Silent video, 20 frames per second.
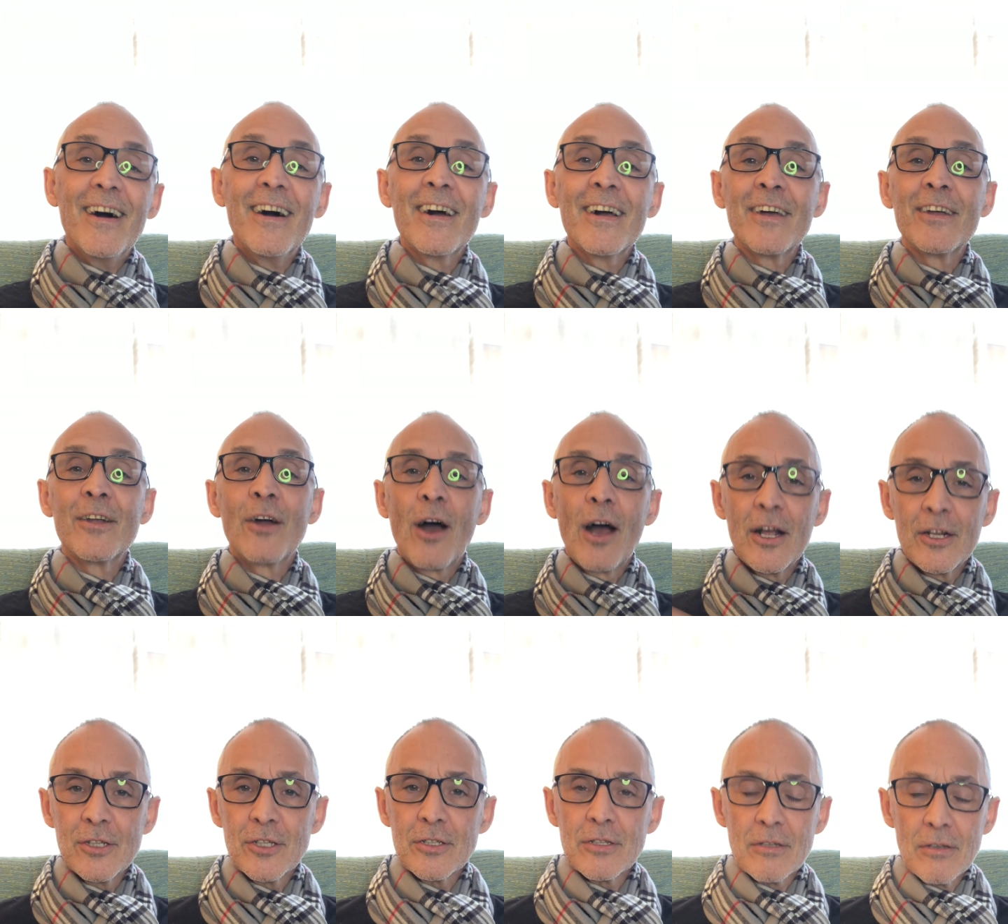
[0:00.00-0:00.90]
You know,
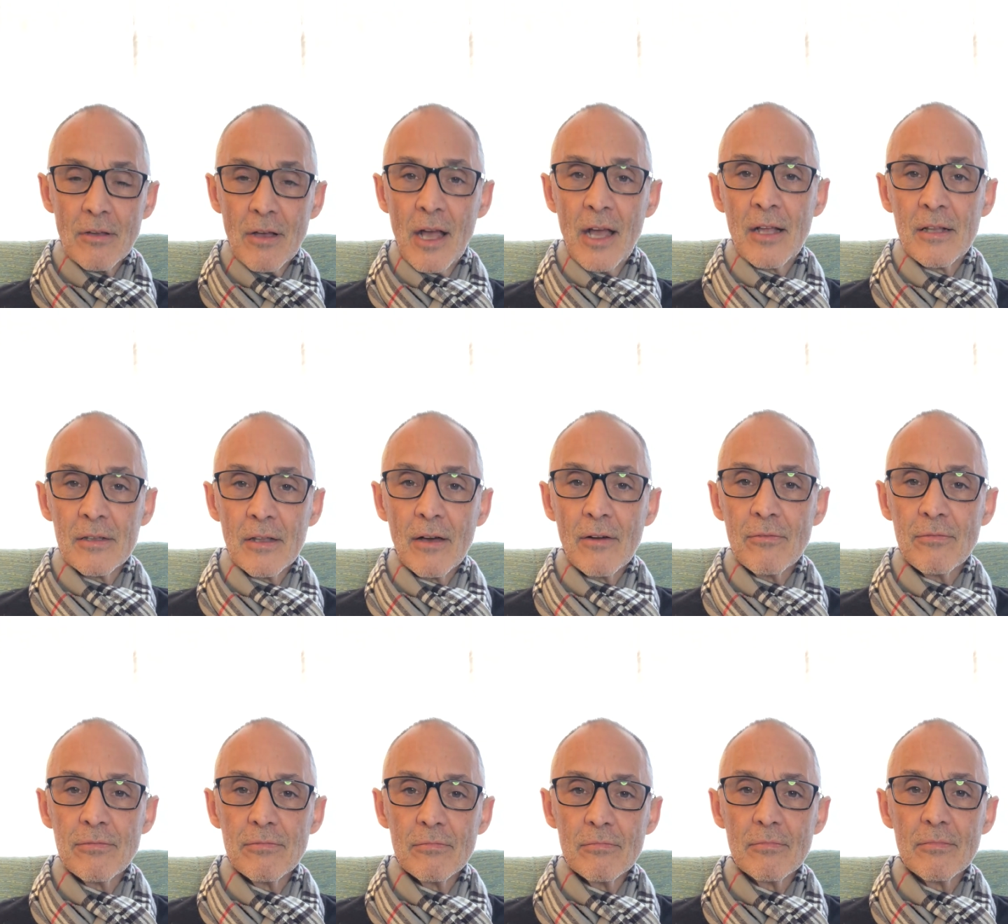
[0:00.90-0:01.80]
I love,
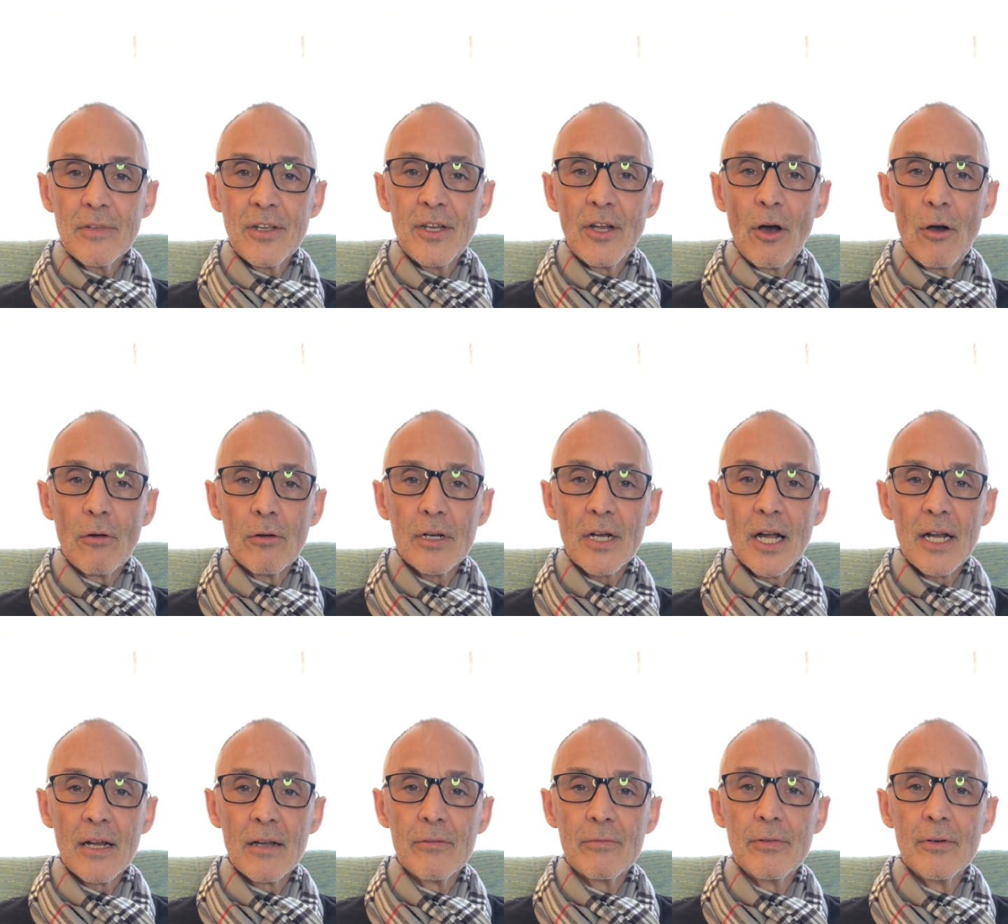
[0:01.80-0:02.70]
you know, kind
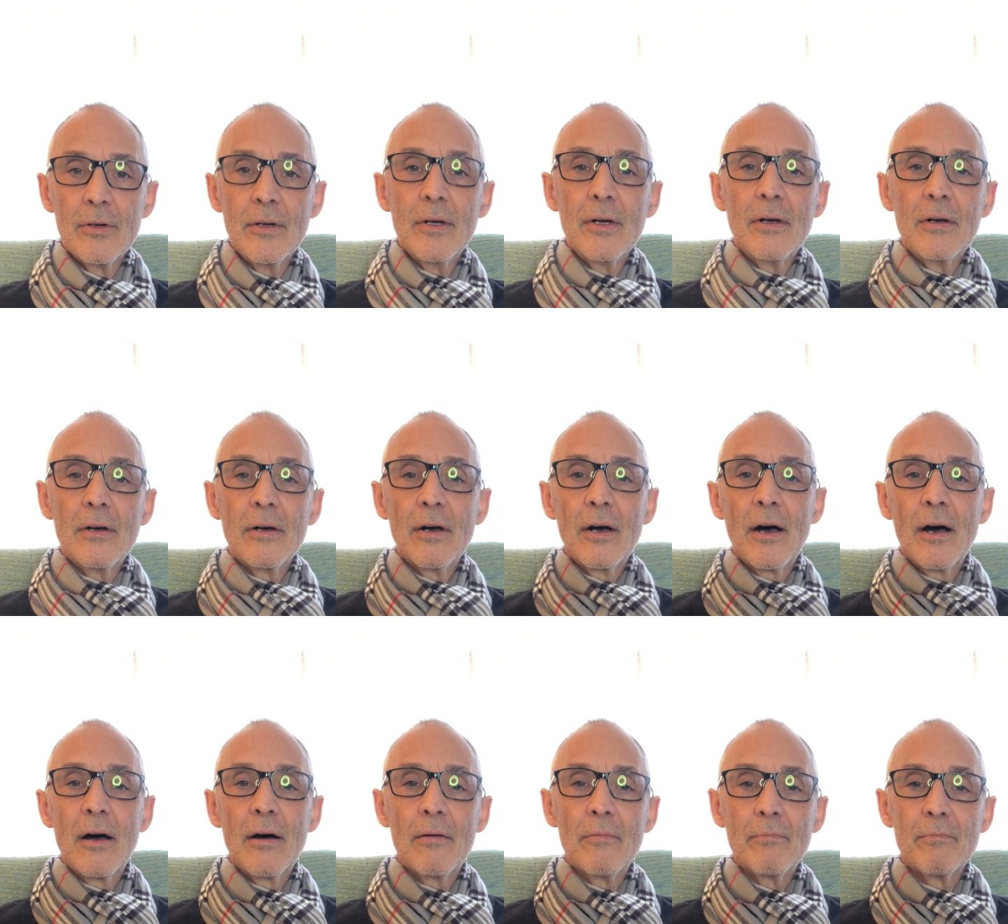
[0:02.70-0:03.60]

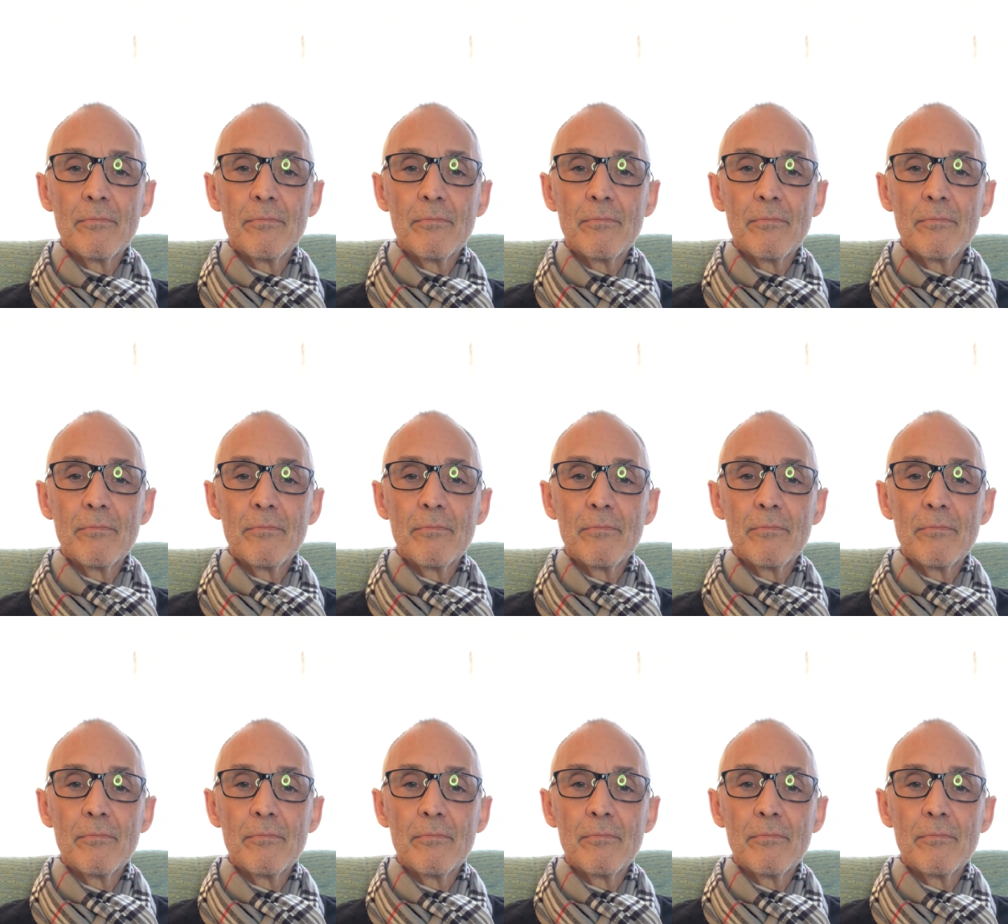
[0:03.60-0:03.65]
of